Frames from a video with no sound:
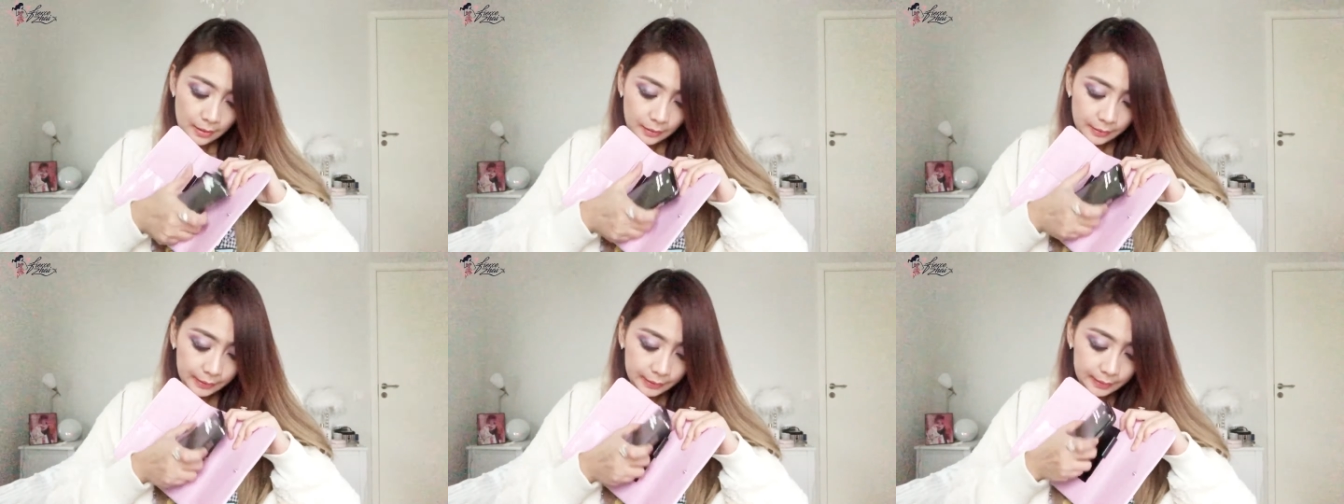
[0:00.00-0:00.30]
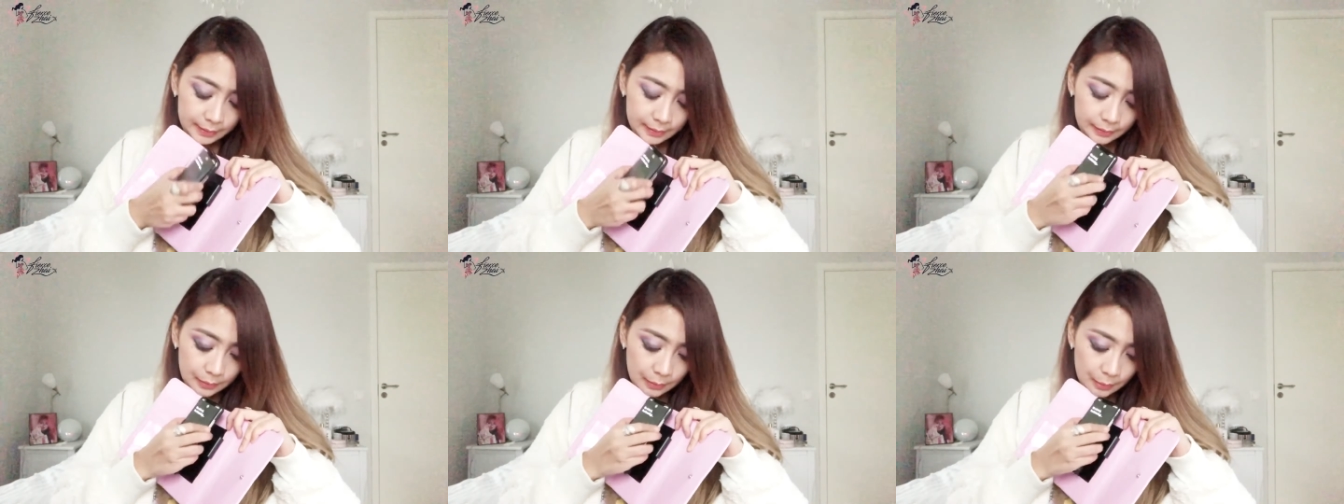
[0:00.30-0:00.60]
all
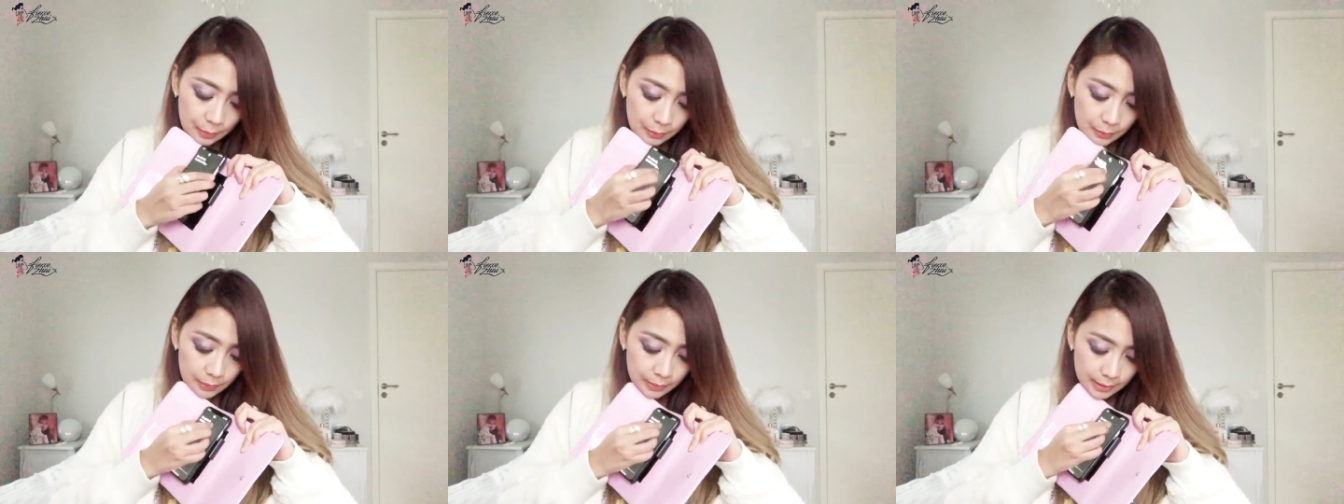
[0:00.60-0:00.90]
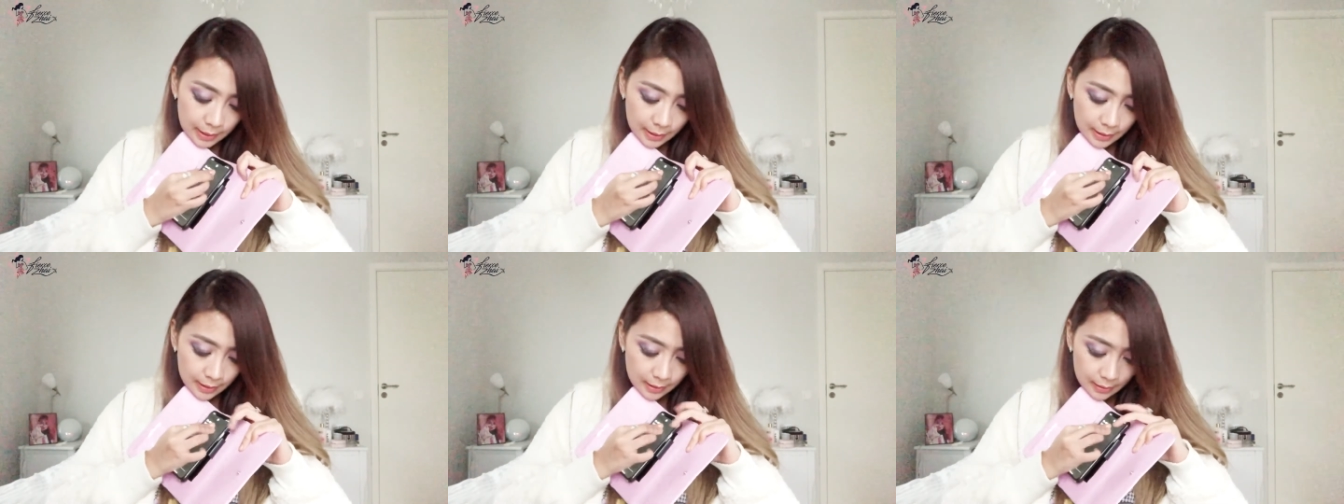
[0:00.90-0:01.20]
right so
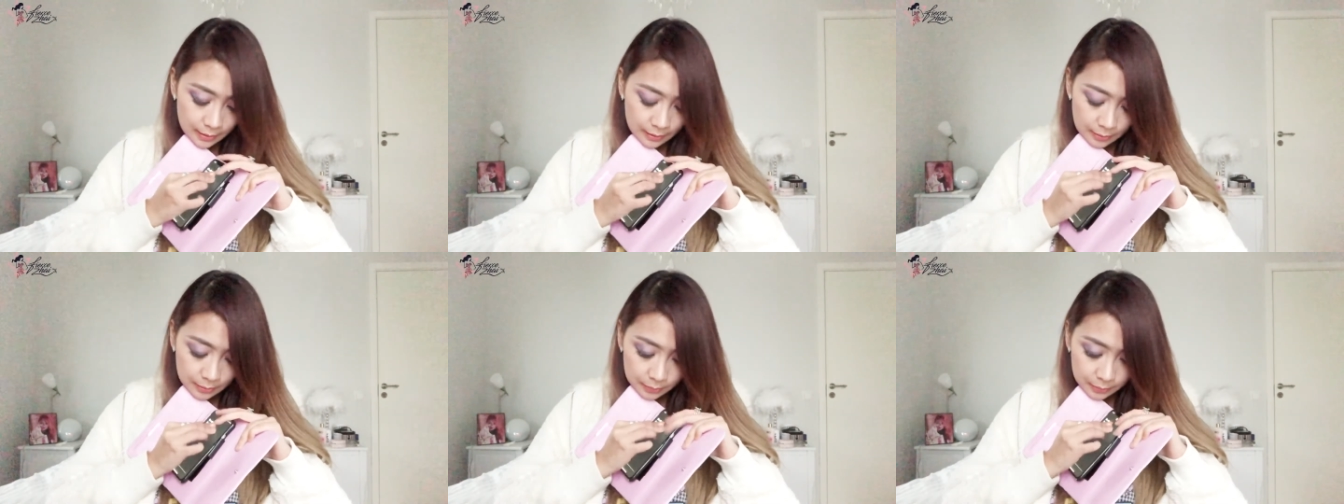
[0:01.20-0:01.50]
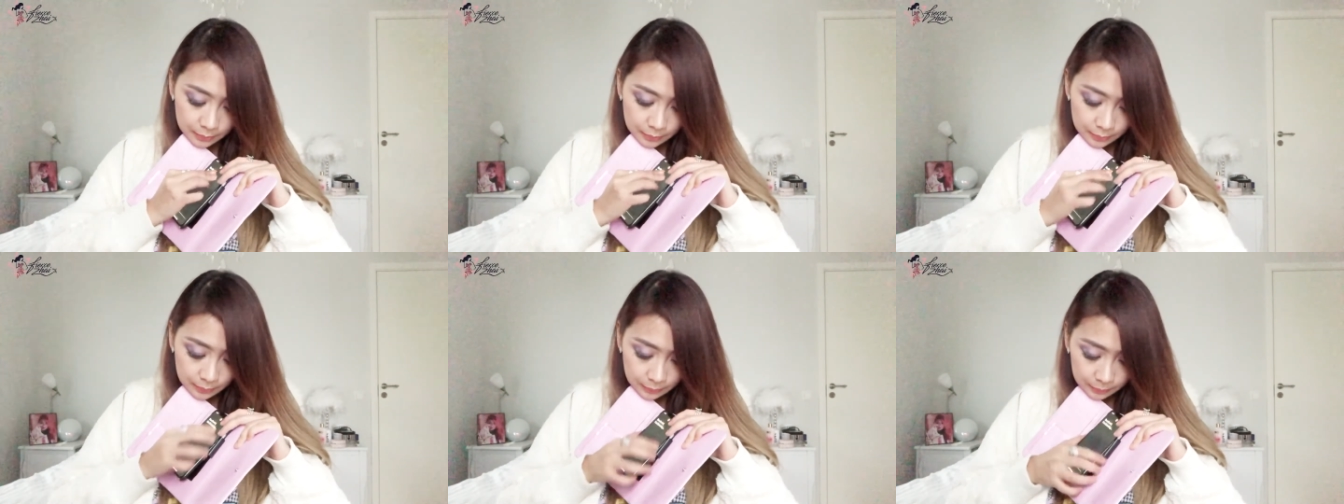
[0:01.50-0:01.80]

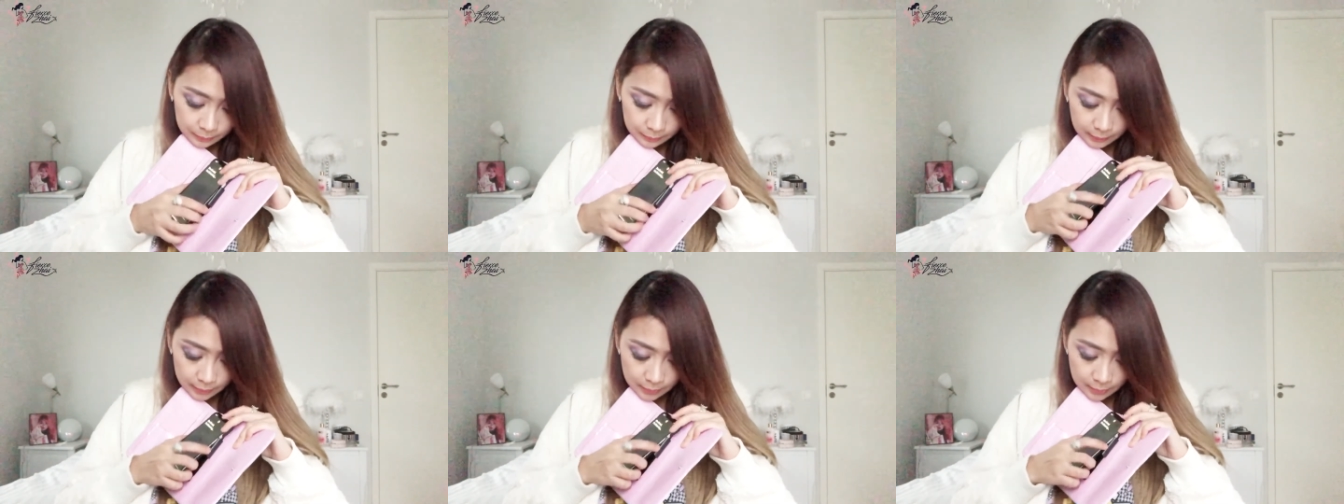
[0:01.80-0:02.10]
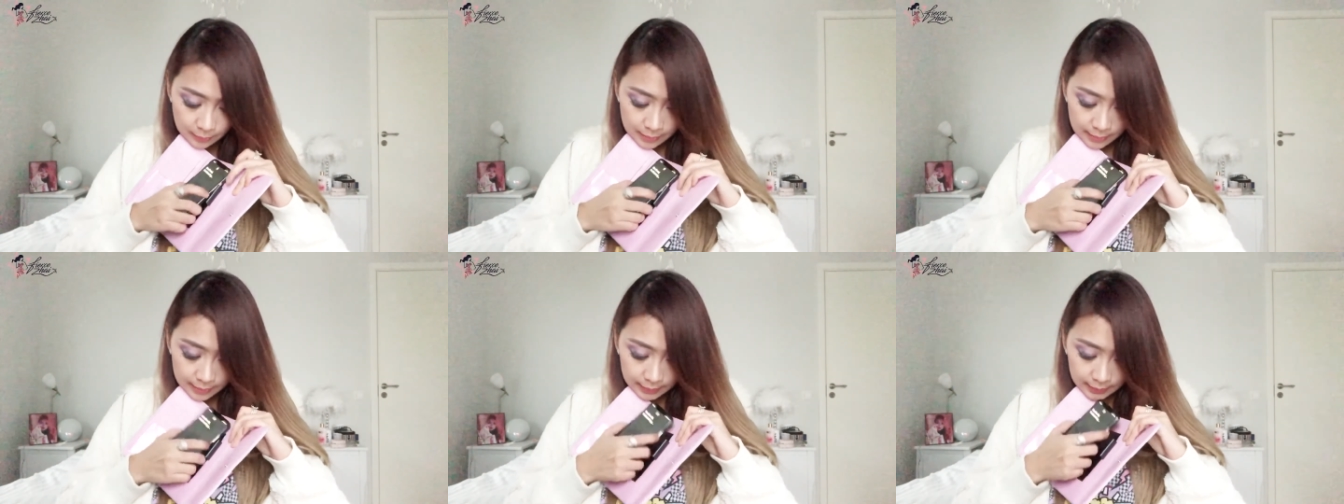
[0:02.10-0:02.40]
now we
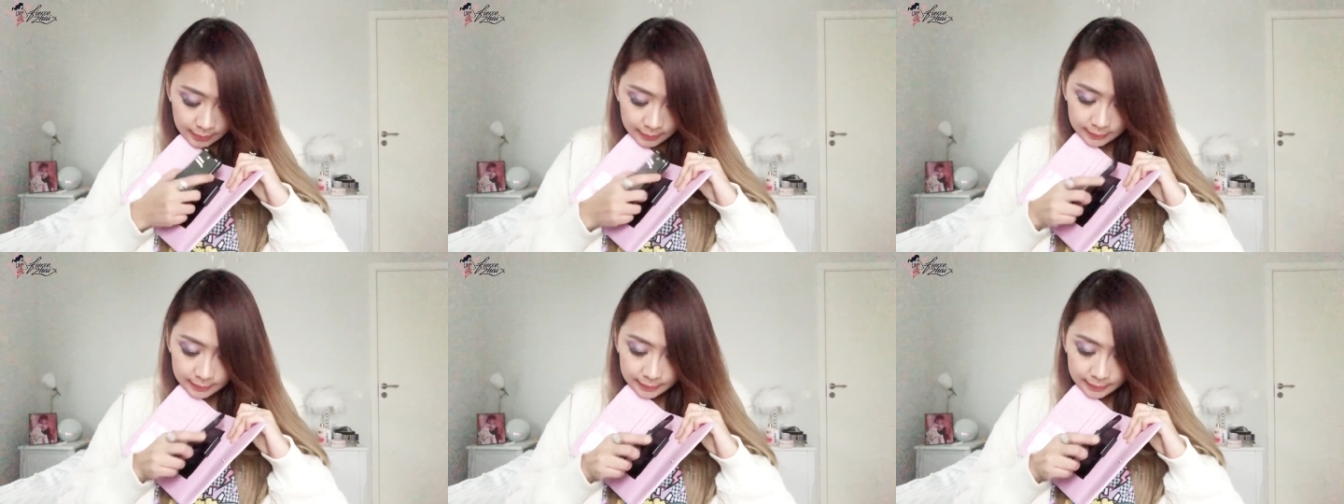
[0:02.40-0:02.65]
go ahead and